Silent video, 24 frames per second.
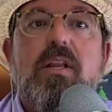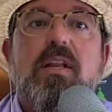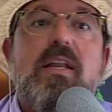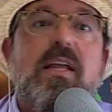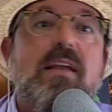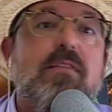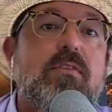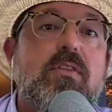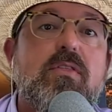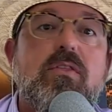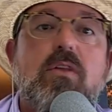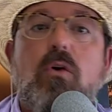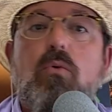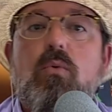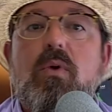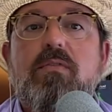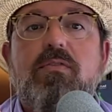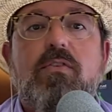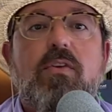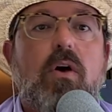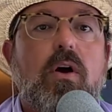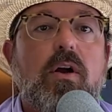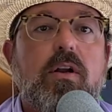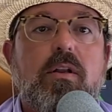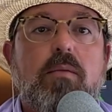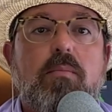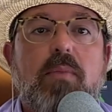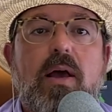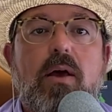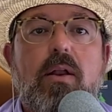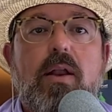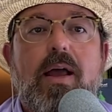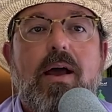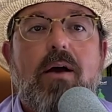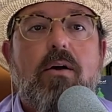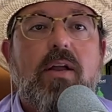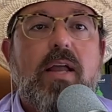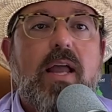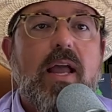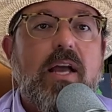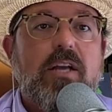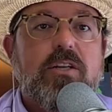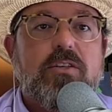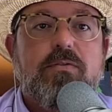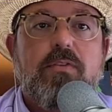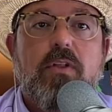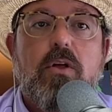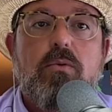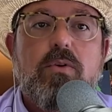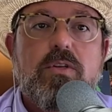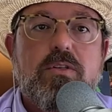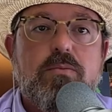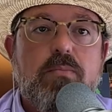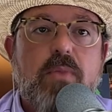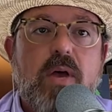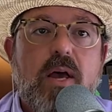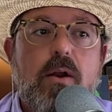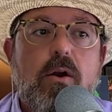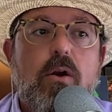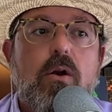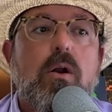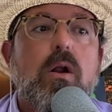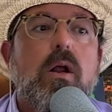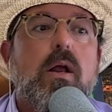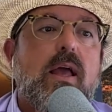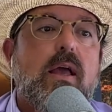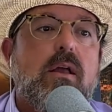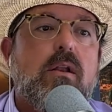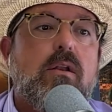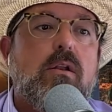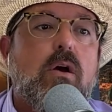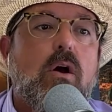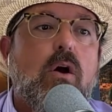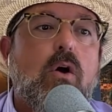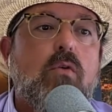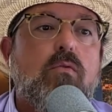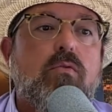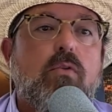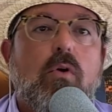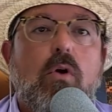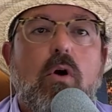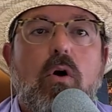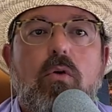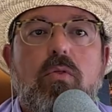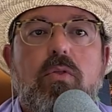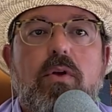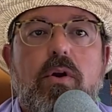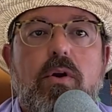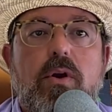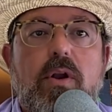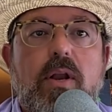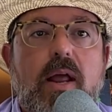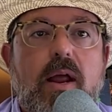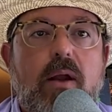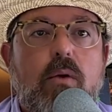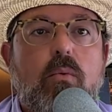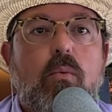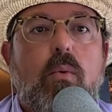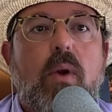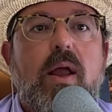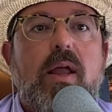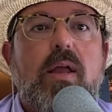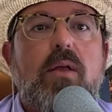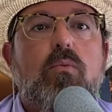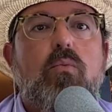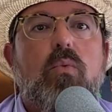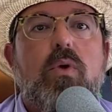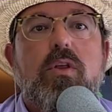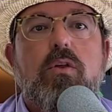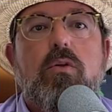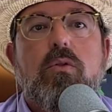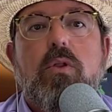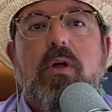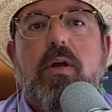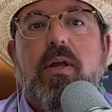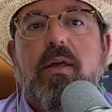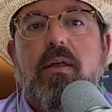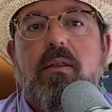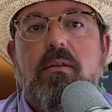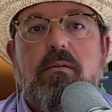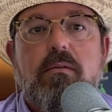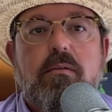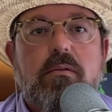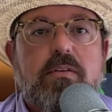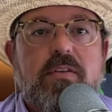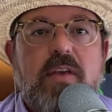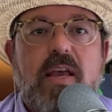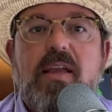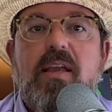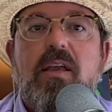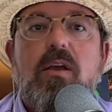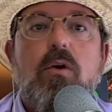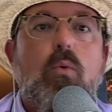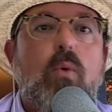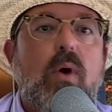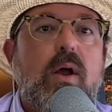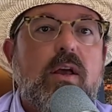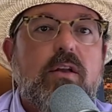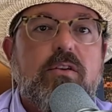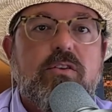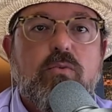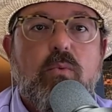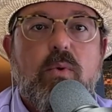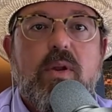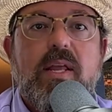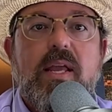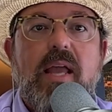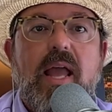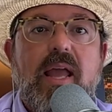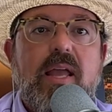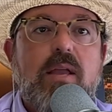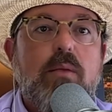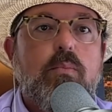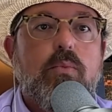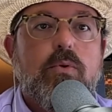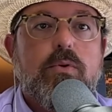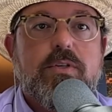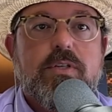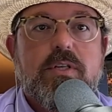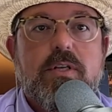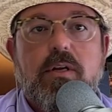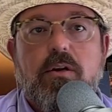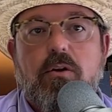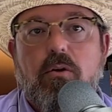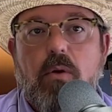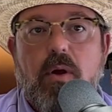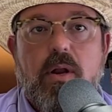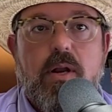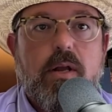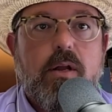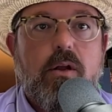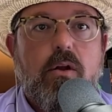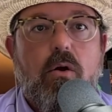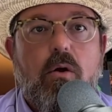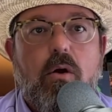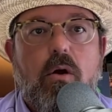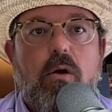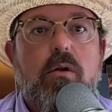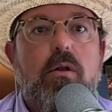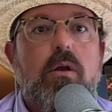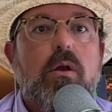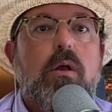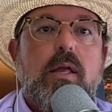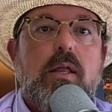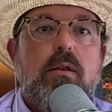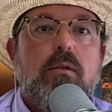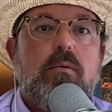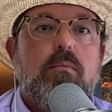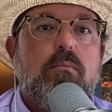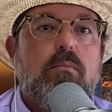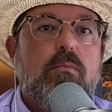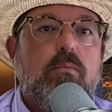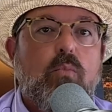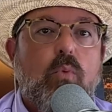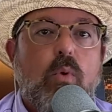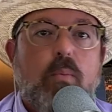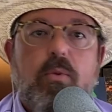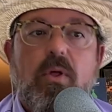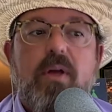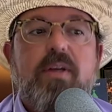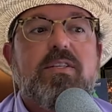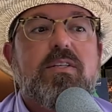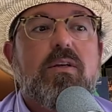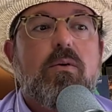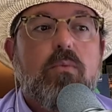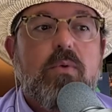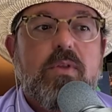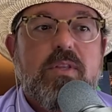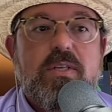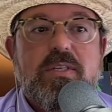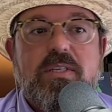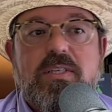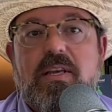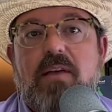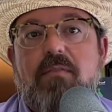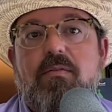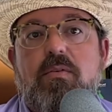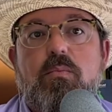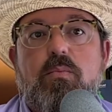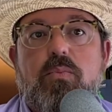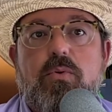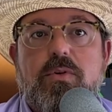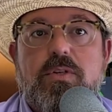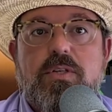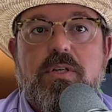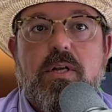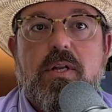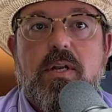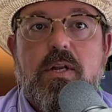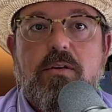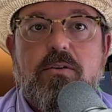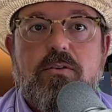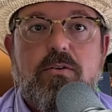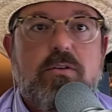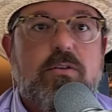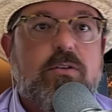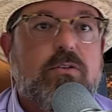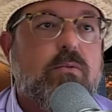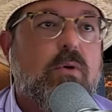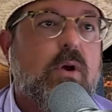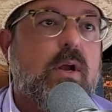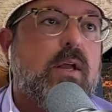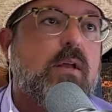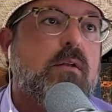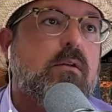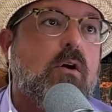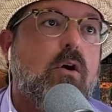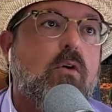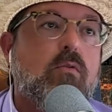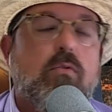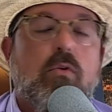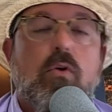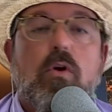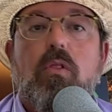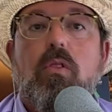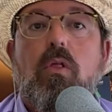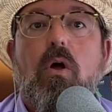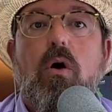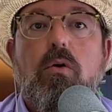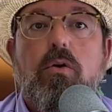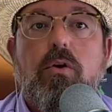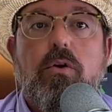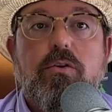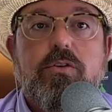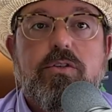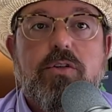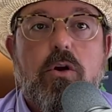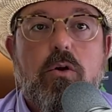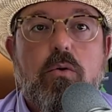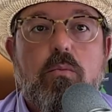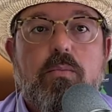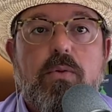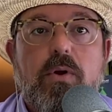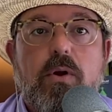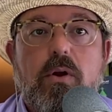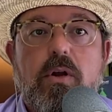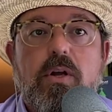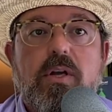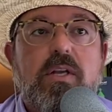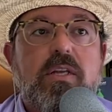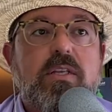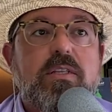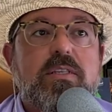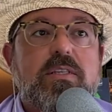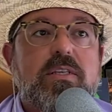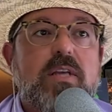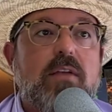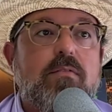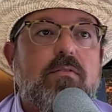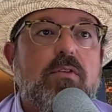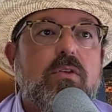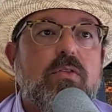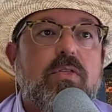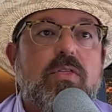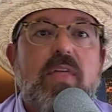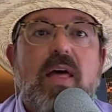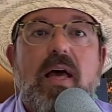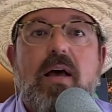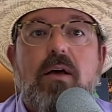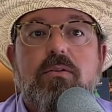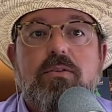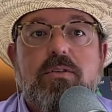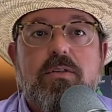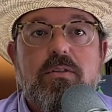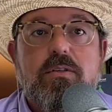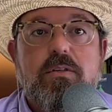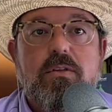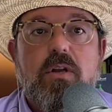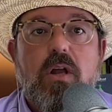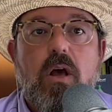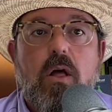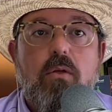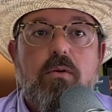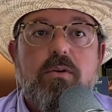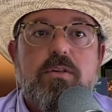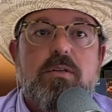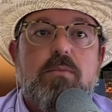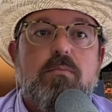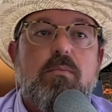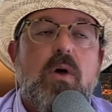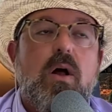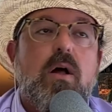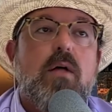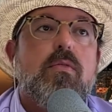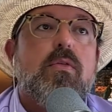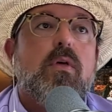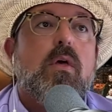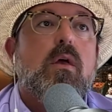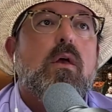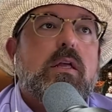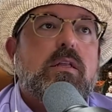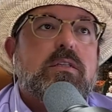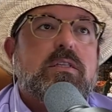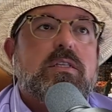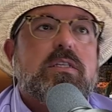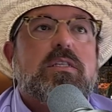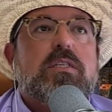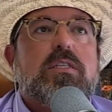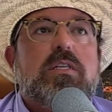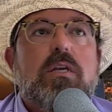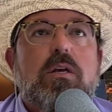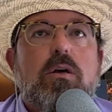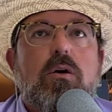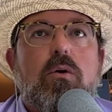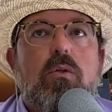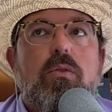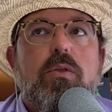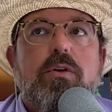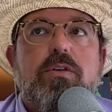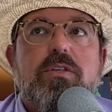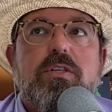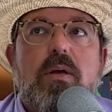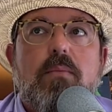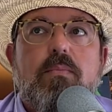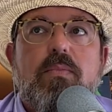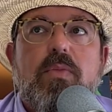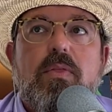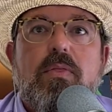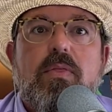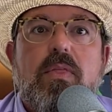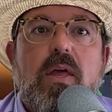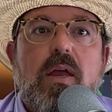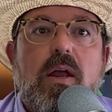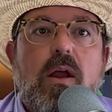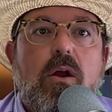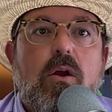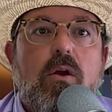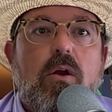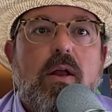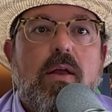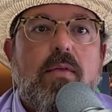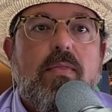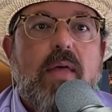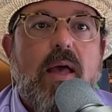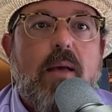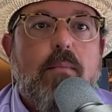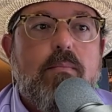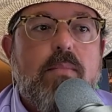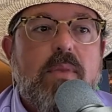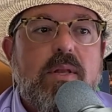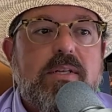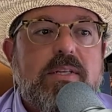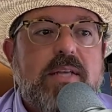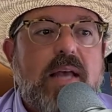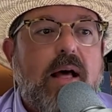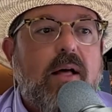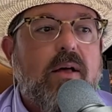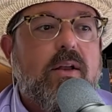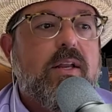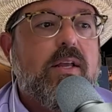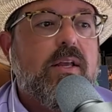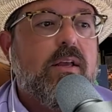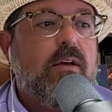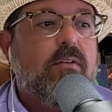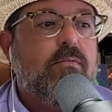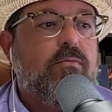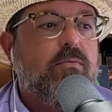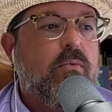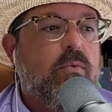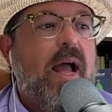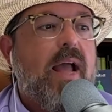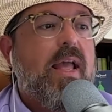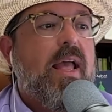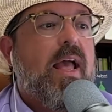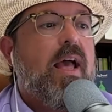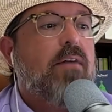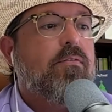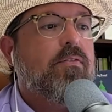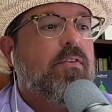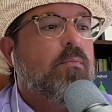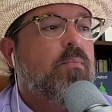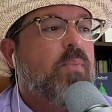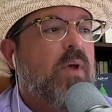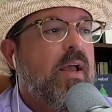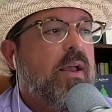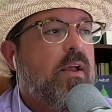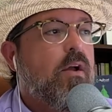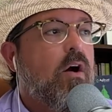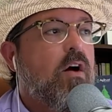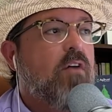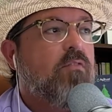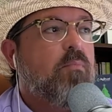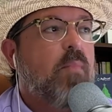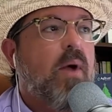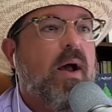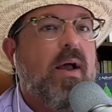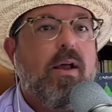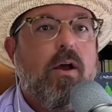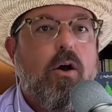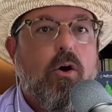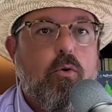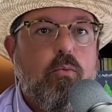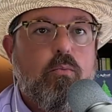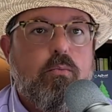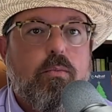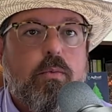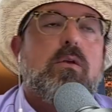And even though we've talked about how cash flow is better and overall their net rate, when you look at taking away a 28% credit card in replacing it with a 7% interest rate over a longer term period can save you thousands of dollars a month. It's still, there's something there in that mentality of I have to pay off my home.